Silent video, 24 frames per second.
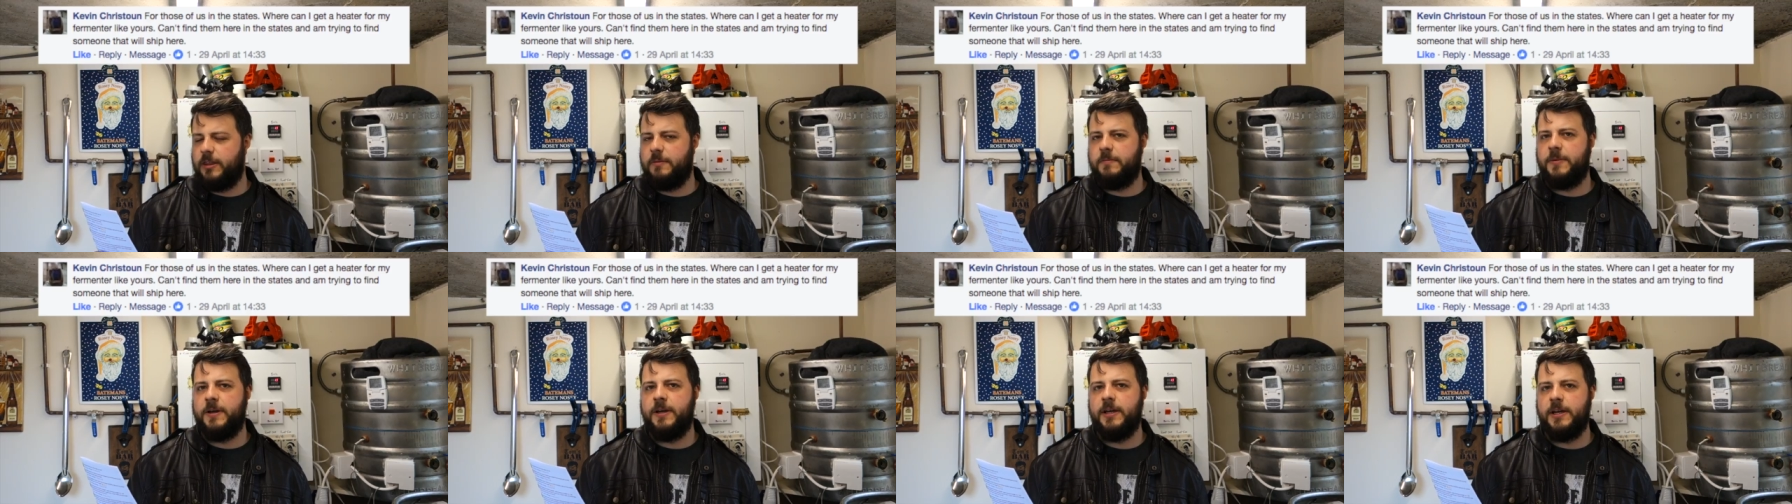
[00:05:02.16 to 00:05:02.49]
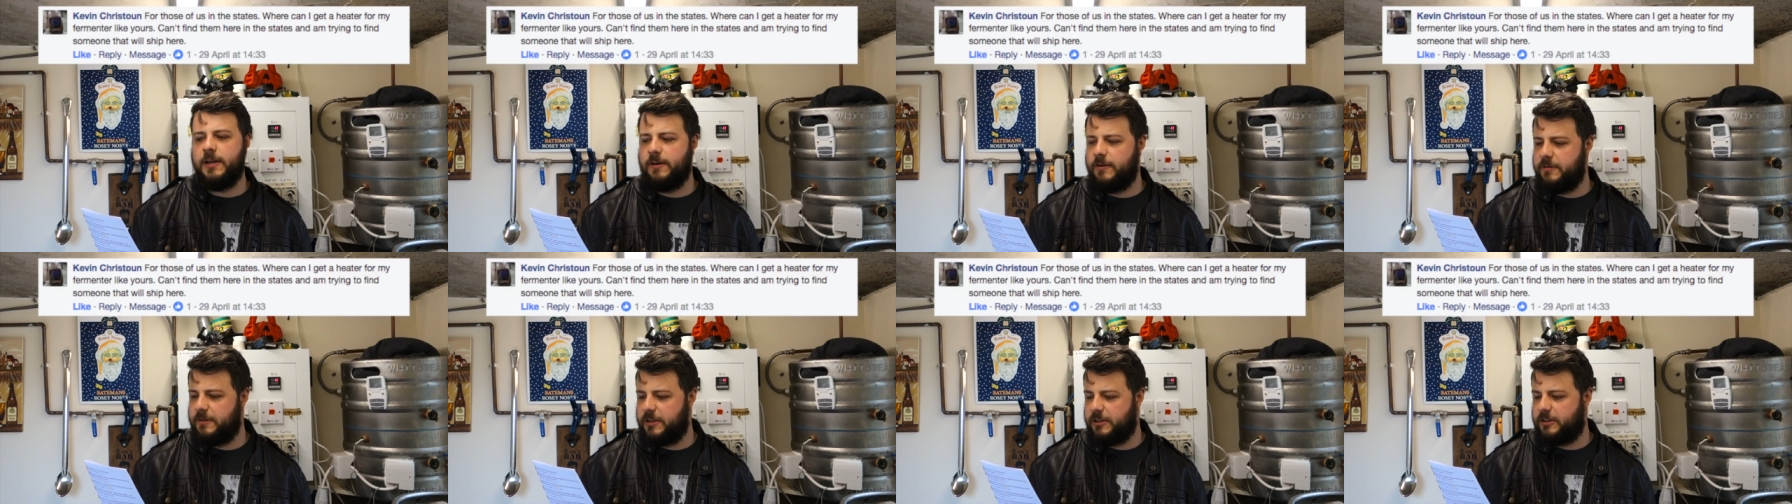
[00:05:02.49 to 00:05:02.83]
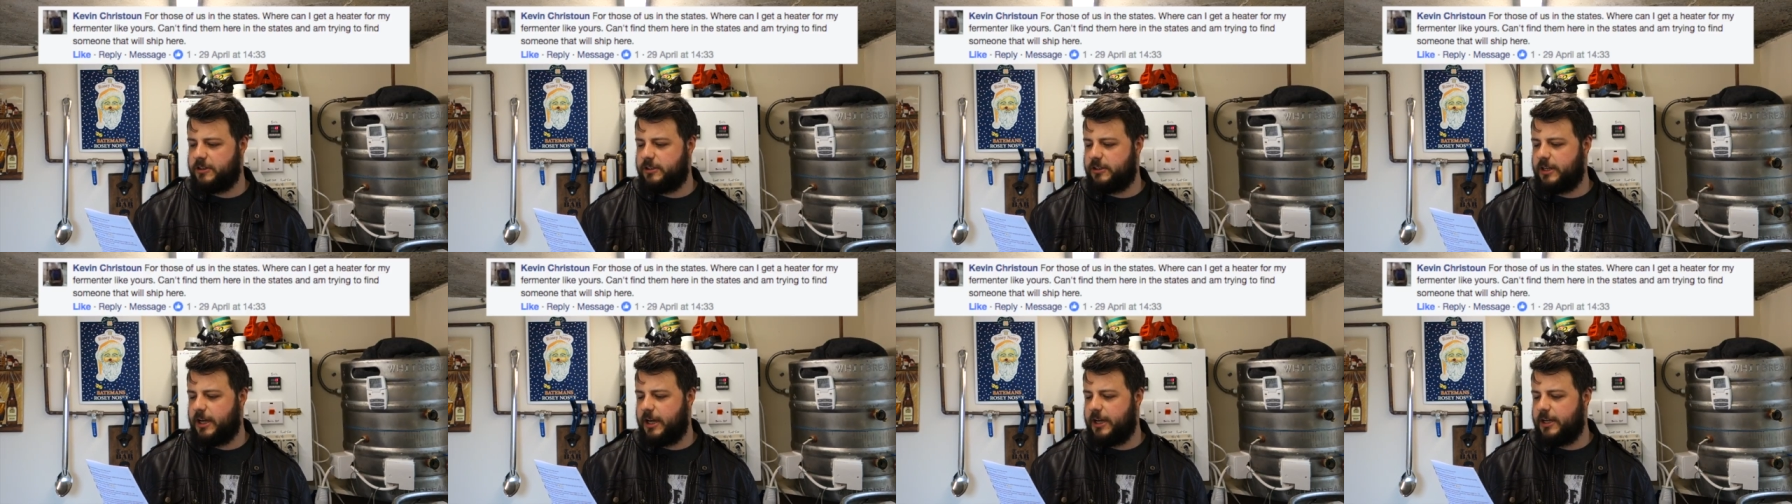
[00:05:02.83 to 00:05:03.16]
them here in the
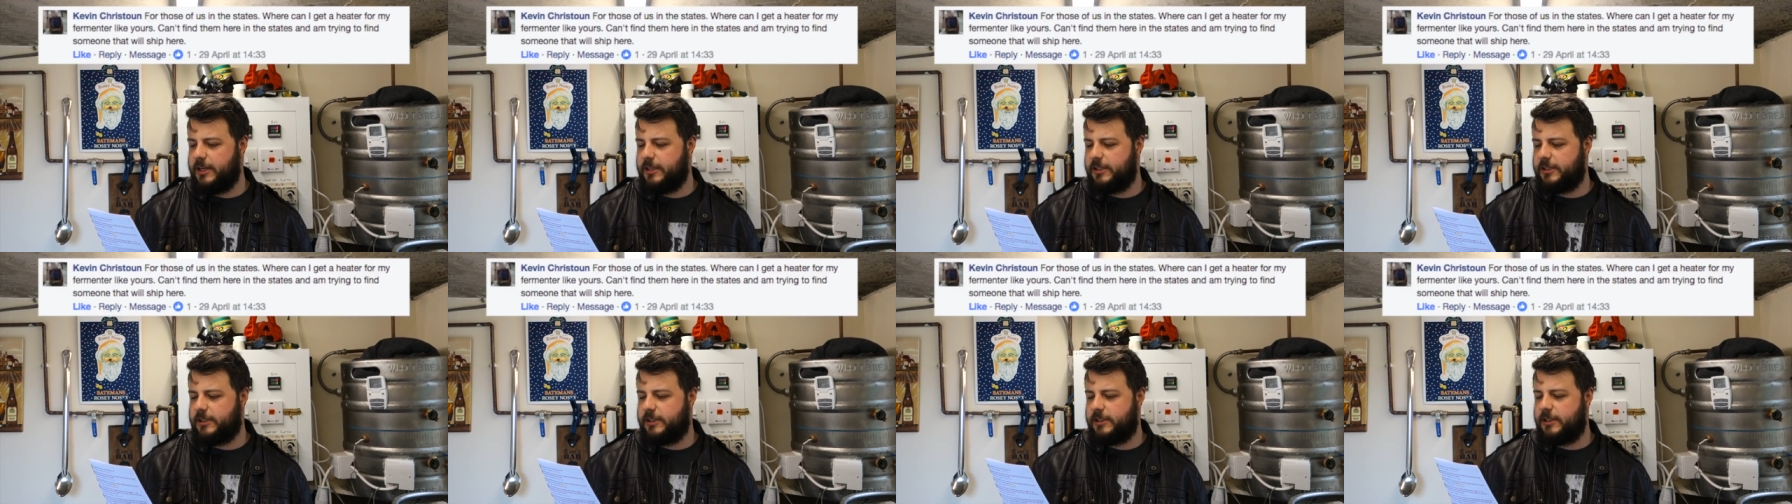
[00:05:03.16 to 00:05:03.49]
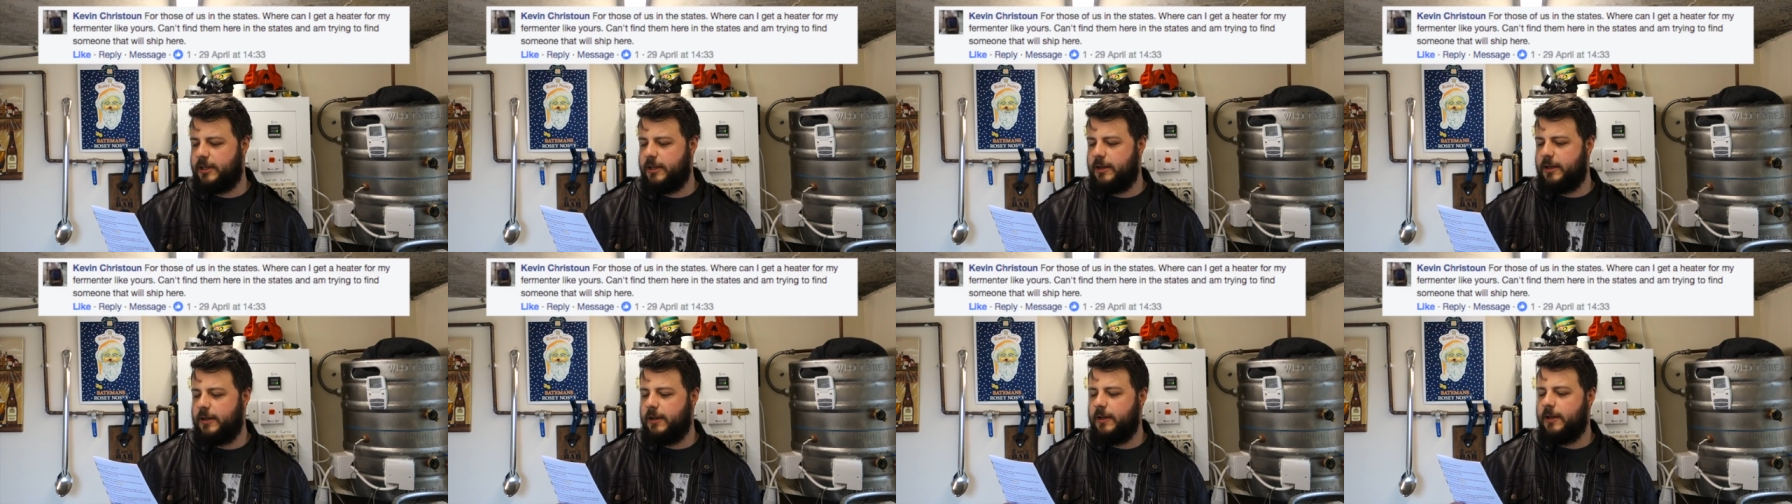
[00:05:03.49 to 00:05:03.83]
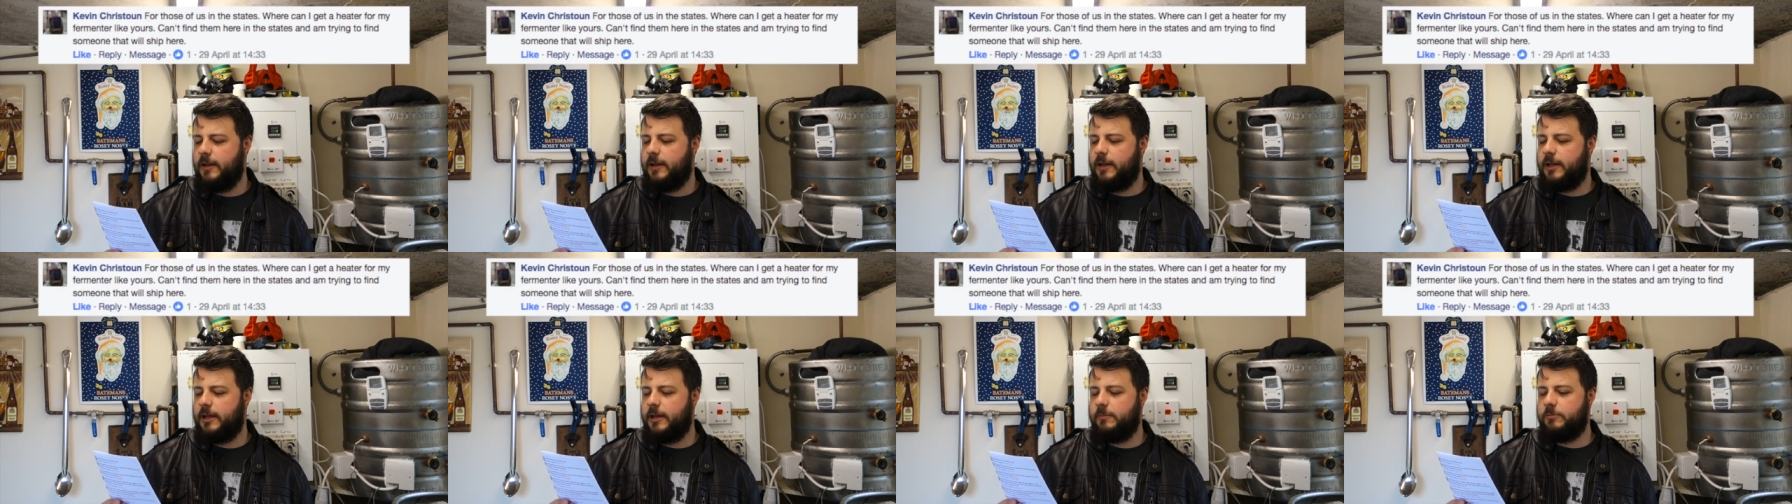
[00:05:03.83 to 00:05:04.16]
States,
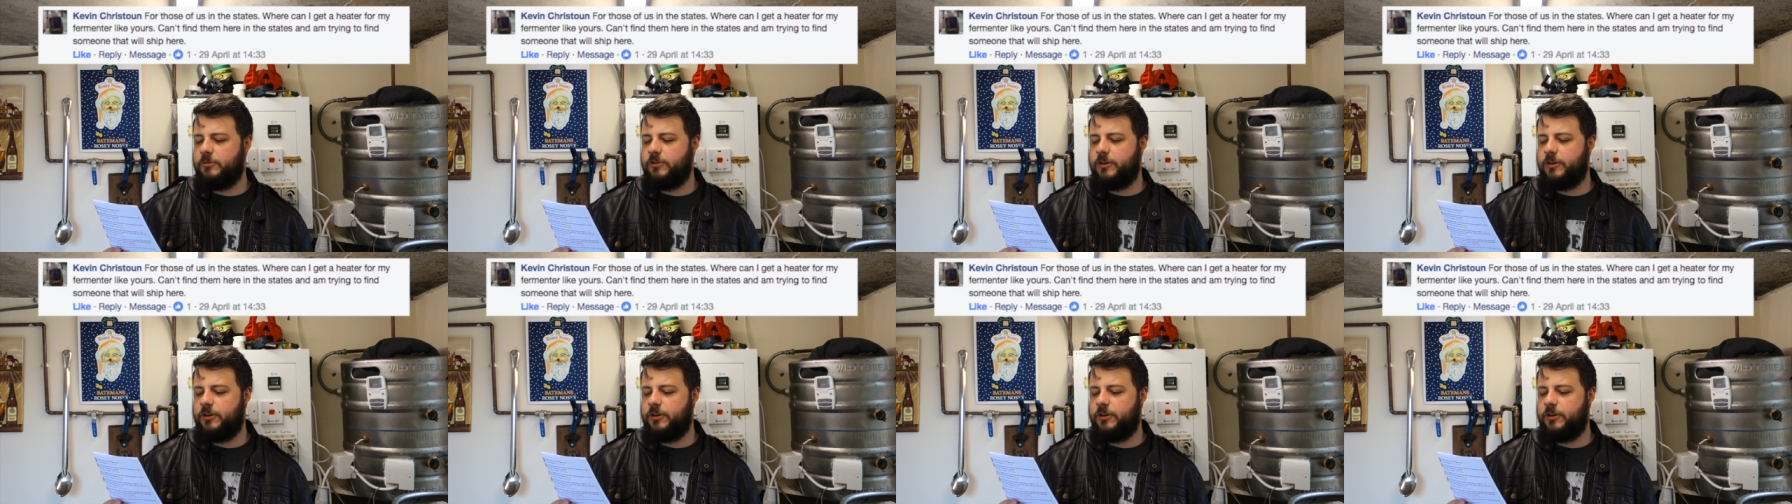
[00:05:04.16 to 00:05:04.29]
and I'm